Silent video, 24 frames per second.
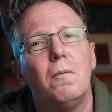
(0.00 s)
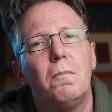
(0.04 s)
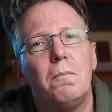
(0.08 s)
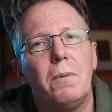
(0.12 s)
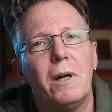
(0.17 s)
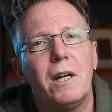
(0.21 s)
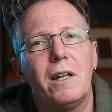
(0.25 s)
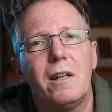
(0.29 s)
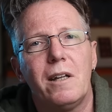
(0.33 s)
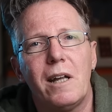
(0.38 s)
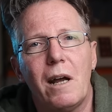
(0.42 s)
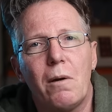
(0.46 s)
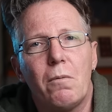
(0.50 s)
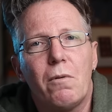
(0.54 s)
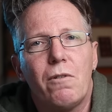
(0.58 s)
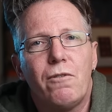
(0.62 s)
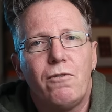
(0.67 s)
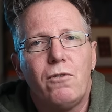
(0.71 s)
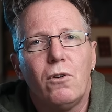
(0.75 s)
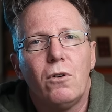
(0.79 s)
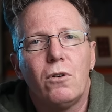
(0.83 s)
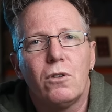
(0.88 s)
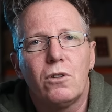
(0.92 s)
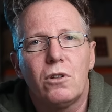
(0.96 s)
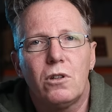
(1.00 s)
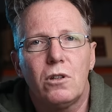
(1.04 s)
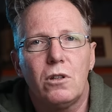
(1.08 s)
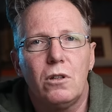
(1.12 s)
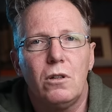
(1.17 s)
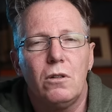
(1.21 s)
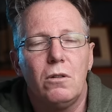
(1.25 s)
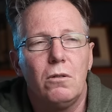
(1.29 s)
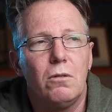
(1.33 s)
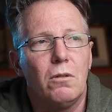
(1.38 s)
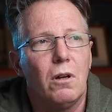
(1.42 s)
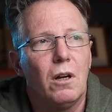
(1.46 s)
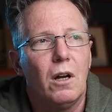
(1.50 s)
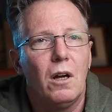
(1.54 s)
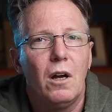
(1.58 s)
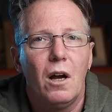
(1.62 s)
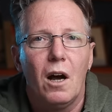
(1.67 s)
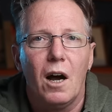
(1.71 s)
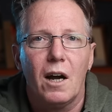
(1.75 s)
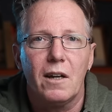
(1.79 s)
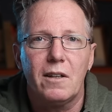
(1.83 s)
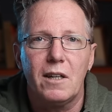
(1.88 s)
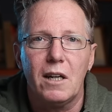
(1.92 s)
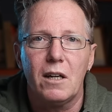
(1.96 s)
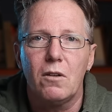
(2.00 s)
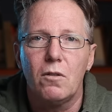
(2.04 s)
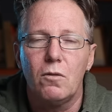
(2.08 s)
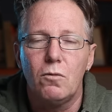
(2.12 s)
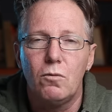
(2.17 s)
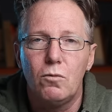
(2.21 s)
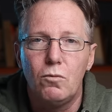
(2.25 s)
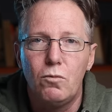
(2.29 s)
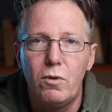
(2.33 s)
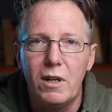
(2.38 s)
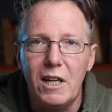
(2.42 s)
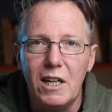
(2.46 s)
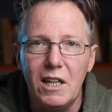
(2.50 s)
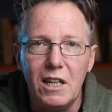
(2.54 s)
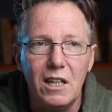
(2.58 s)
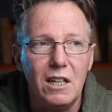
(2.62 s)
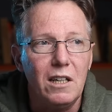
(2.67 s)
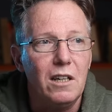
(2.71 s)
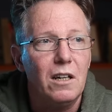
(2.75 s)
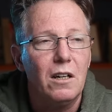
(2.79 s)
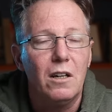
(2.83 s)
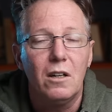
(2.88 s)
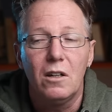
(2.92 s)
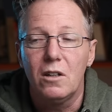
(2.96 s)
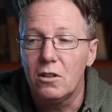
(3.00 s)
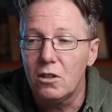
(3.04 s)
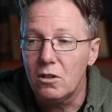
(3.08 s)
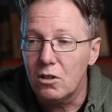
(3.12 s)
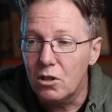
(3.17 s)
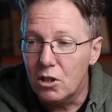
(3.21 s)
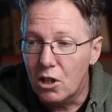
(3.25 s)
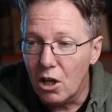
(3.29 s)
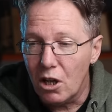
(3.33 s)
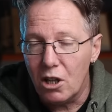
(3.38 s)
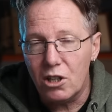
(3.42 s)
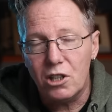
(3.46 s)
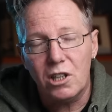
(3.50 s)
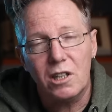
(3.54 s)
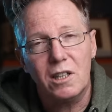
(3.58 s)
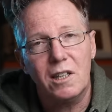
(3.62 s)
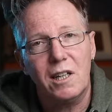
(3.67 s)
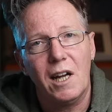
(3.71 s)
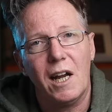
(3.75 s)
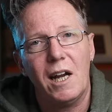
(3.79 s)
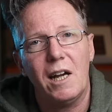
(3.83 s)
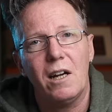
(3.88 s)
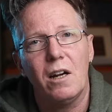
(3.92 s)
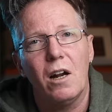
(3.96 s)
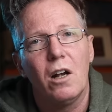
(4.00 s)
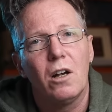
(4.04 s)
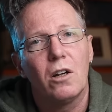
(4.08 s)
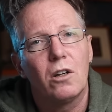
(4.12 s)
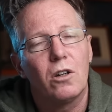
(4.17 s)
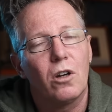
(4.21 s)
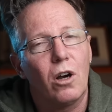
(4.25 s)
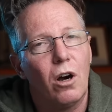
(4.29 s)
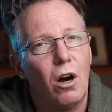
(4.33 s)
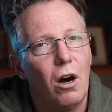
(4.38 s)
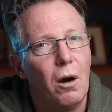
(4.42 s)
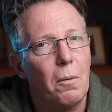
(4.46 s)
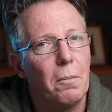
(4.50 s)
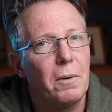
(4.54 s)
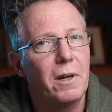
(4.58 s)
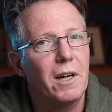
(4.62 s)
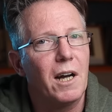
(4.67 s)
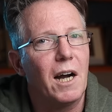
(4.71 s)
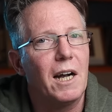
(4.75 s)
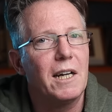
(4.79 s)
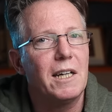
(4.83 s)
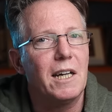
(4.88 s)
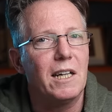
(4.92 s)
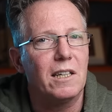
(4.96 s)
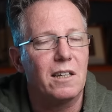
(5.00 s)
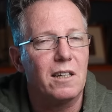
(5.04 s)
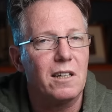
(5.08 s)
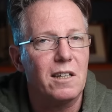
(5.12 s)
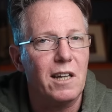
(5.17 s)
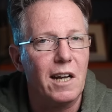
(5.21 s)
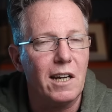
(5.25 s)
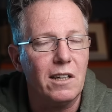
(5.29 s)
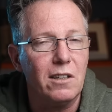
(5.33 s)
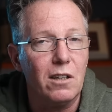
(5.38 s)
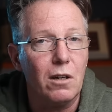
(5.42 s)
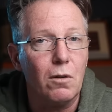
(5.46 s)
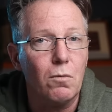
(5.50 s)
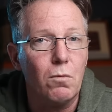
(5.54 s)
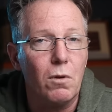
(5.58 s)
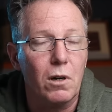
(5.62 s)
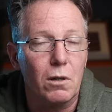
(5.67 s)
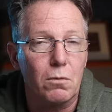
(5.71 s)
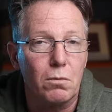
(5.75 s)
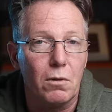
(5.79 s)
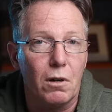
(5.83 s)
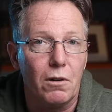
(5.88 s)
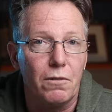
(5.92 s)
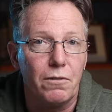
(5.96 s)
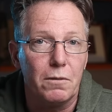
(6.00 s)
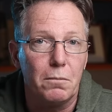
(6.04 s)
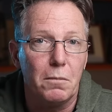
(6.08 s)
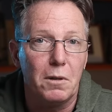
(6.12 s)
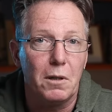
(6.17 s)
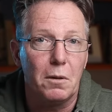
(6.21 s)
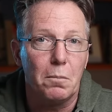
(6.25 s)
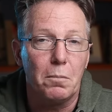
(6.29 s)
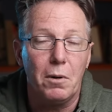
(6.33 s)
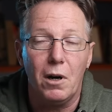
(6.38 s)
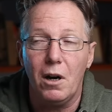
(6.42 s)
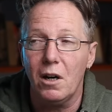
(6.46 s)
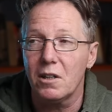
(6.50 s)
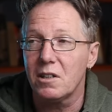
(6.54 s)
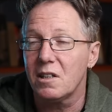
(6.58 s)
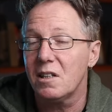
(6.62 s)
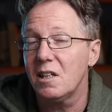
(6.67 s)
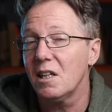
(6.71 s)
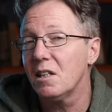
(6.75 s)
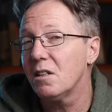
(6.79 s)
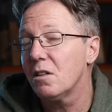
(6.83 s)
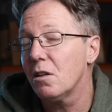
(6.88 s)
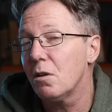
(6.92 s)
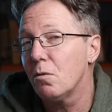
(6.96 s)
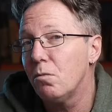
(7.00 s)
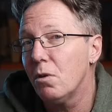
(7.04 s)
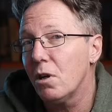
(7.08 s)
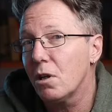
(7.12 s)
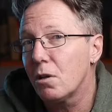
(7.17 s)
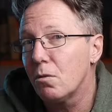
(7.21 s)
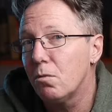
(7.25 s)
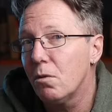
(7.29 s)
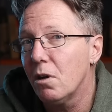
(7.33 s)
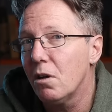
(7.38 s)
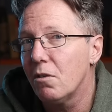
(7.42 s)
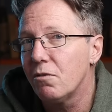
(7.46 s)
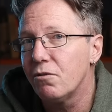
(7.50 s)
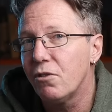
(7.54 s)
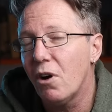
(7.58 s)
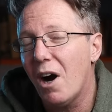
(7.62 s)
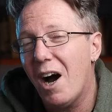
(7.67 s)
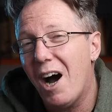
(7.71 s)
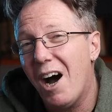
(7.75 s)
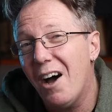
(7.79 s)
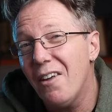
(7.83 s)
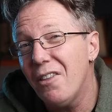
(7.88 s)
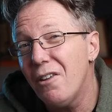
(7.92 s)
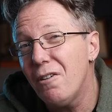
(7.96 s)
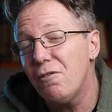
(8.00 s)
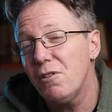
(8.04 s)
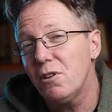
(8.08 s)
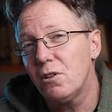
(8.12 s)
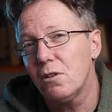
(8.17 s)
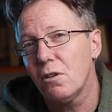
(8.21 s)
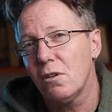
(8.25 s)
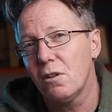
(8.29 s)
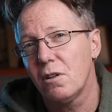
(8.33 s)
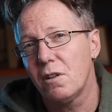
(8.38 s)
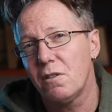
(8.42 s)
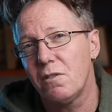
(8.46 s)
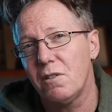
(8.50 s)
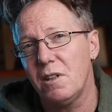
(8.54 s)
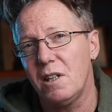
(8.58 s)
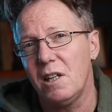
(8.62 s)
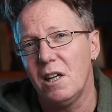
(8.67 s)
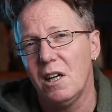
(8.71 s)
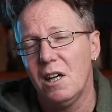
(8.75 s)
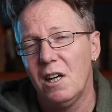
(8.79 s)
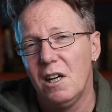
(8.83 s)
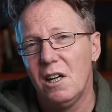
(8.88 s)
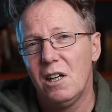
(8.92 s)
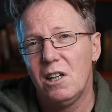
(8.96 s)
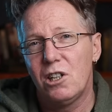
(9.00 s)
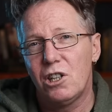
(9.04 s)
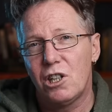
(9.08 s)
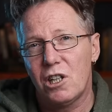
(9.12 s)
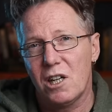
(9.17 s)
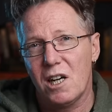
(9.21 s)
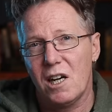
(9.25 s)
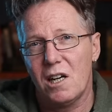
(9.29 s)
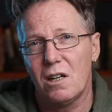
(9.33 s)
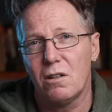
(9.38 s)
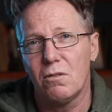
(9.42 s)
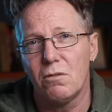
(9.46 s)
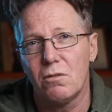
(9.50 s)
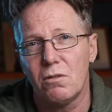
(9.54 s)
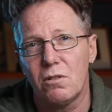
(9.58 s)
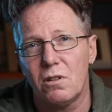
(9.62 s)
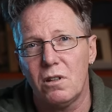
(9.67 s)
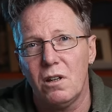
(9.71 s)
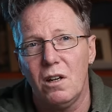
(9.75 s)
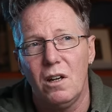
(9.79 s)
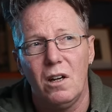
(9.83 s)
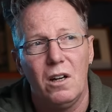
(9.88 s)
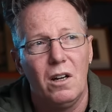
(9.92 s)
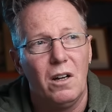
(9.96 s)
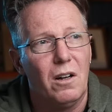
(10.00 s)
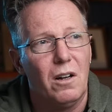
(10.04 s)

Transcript: But they were forced to, I think, regurgitate common ideas, things that have worked well for them in the past, things that have worked well for other photography channels.